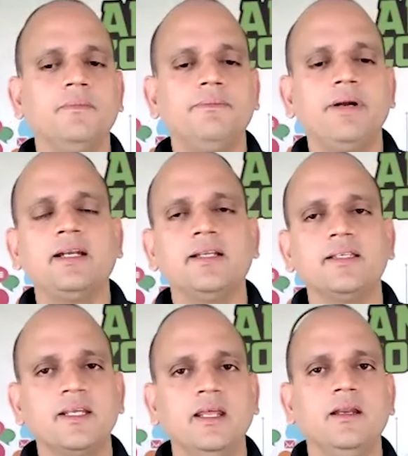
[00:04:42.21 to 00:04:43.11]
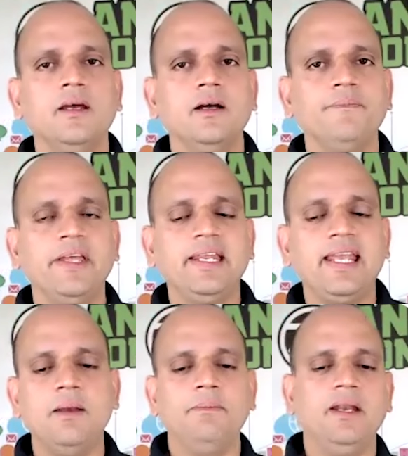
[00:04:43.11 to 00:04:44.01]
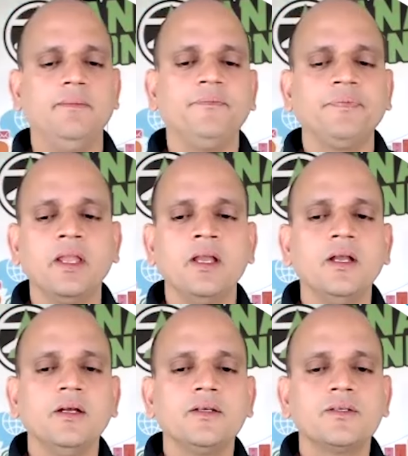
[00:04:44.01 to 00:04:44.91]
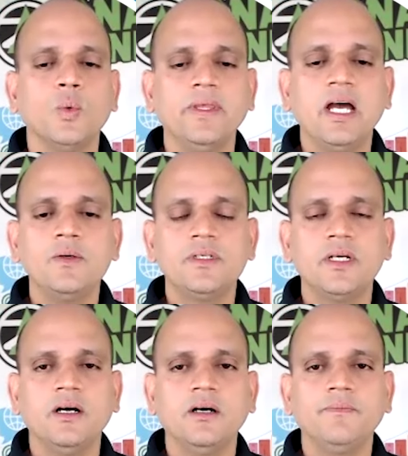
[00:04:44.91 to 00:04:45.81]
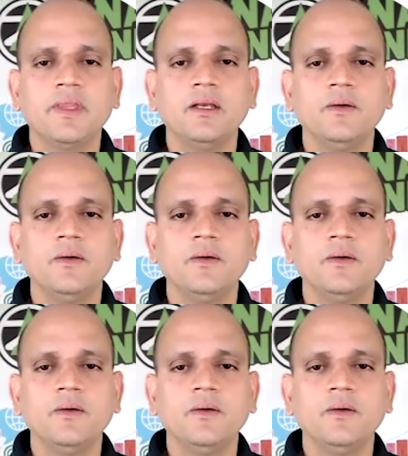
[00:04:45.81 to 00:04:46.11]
practiced in, uh, in Kanban. So without, um,